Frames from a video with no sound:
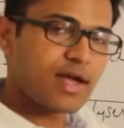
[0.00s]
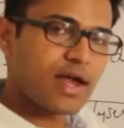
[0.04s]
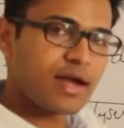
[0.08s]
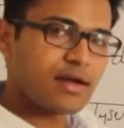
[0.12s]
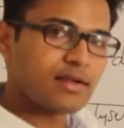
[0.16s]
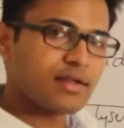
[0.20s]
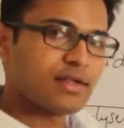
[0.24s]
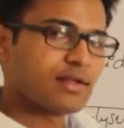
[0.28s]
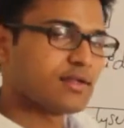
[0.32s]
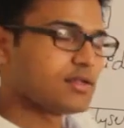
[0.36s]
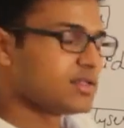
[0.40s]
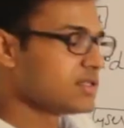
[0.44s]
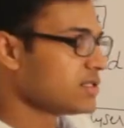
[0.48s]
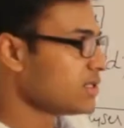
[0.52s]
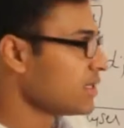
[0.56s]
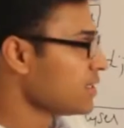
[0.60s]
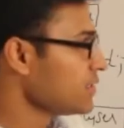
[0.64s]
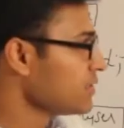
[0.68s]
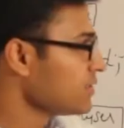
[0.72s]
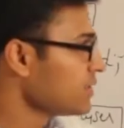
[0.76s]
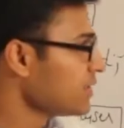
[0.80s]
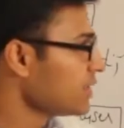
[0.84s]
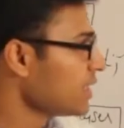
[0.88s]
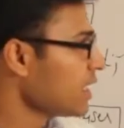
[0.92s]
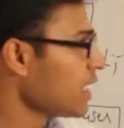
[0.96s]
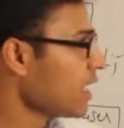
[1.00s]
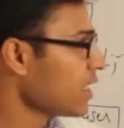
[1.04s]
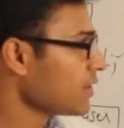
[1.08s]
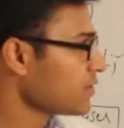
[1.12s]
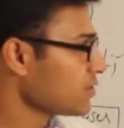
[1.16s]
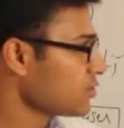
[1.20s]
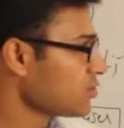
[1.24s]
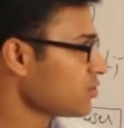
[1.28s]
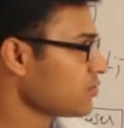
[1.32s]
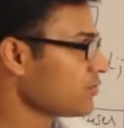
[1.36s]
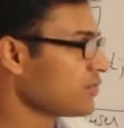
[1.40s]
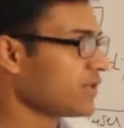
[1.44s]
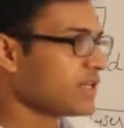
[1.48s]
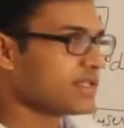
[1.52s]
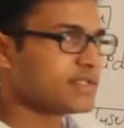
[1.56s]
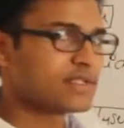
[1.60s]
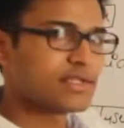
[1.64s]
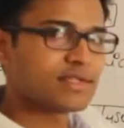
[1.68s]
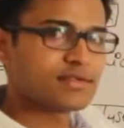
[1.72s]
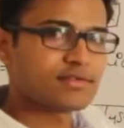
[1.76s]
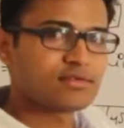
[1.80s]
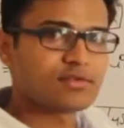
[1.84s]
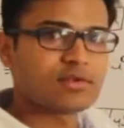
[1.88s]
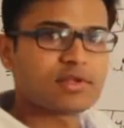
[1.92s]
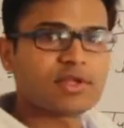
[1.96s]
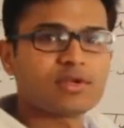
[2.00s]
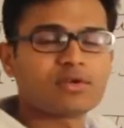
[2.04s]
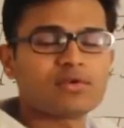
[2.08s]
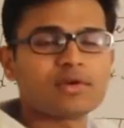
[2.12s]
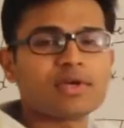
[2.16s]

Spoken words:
and then change the last 2 phases so that